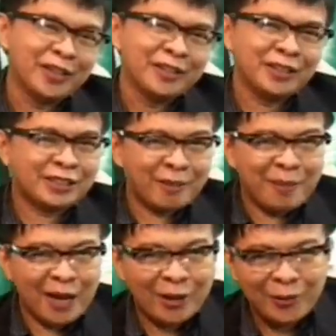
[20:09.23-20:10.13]
This
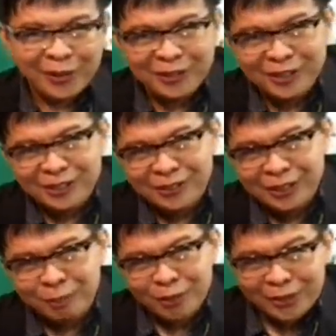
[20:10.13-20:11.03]
tobacco industry is
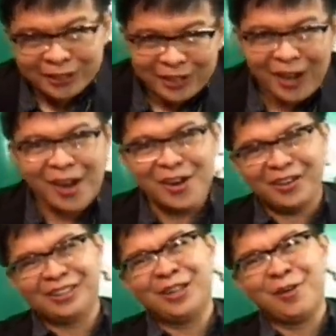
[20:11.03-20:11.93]
polluting the air,
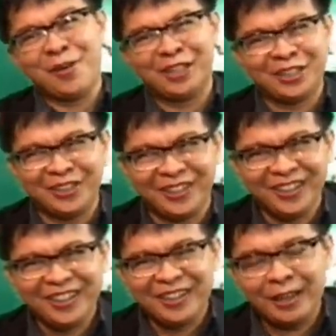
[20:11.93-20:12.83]
as they mentioned.
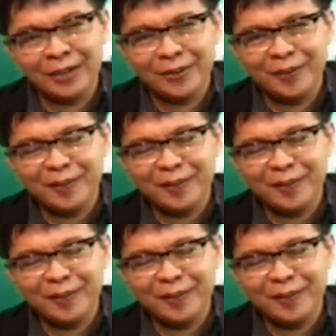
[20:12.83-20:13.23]
Now,